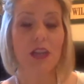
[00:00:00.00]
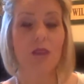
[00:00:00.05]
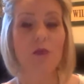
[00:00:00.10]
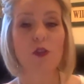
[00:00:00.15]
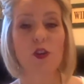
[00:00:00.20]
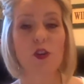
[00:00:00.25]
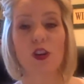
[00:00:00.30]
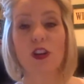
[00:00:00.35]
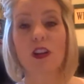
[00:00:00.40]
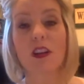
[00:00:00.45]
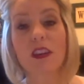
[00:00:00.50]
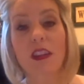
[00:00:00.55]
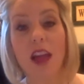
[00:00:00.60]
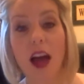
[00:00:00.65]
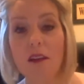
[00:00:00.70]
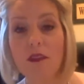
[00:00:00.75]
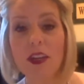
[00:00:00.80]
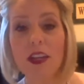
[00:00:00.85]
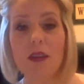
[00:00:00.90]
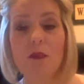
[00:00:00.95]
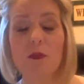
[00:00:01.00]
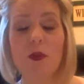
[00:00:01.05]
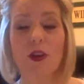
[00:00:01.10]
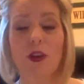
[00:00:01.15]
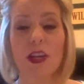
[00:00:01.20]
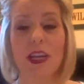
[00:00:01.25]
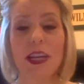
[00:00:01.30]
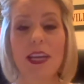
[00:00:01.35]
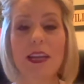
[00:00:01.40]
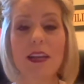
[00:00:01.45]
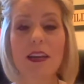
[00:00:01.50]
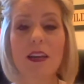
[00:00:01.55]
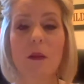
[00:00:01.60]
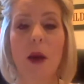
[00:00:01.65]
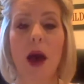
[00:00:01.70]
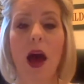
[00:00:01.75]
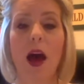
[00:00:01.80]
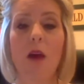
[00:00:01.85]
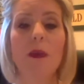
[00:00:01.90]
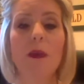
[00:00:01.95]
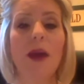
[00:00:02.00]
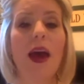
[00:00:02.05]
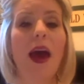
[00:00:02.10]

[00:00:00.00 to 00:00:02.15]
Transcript: if you're loving them, you're eating them up,